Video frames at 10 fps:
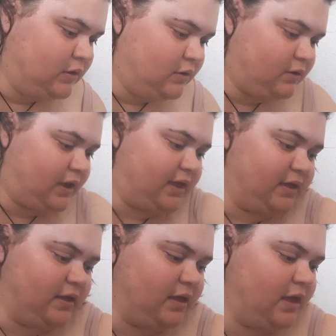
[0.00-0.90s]

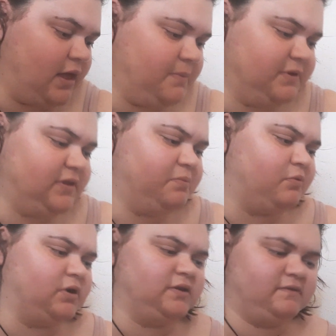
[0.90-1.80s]
Okay, I picked up
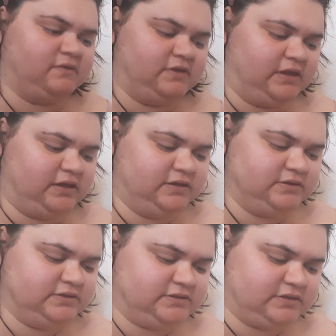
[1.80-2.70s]
one of
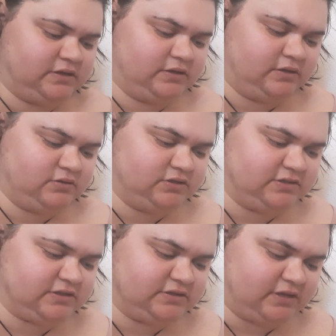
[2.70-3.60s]
these
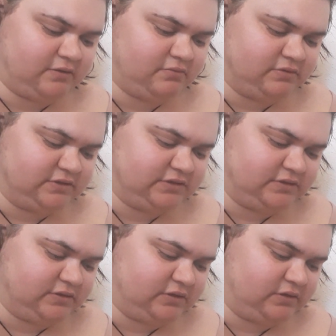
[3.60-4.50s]
just because I was,